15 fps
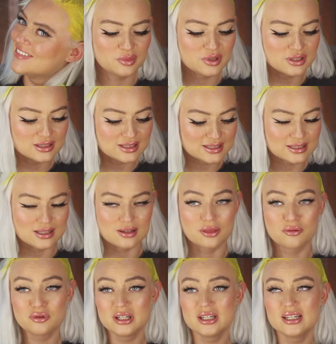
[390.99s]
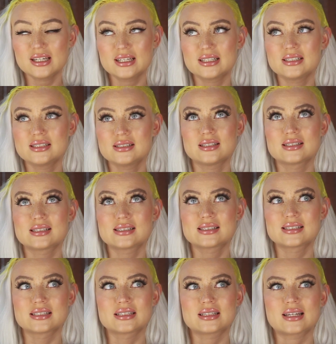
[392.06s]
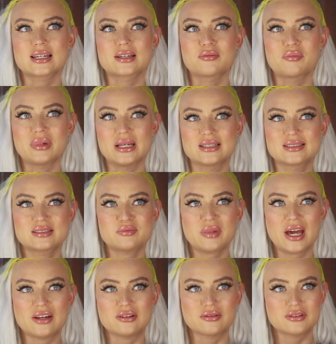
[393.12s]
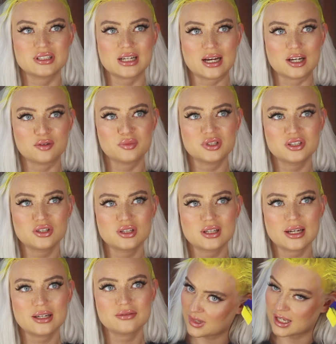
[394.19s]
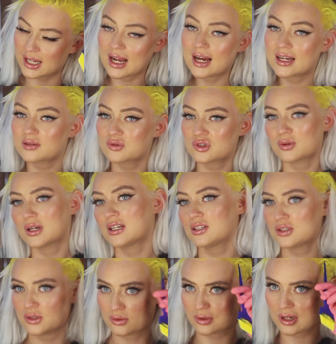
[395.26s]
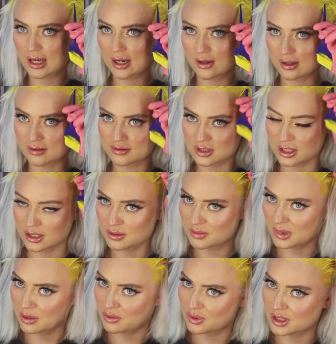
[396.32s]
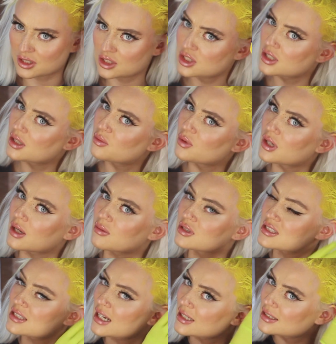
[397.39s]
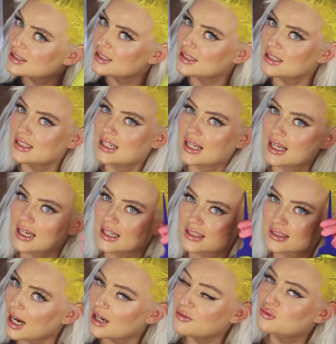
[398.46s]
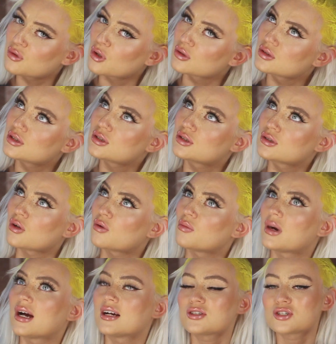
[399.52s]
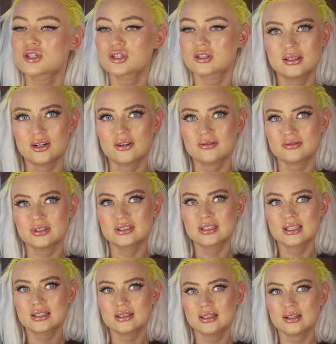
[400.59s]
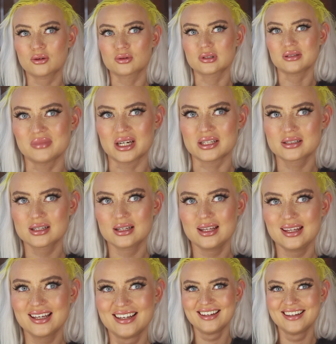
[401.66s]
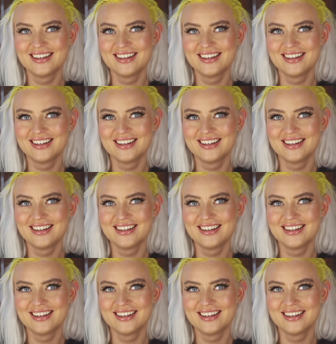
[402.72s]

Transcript: But still, 3 years is still like a big span of time in your life, and I am 22 now. I've started my apprenticeship when I was 19 and I've grown so much, not physically, only mentally.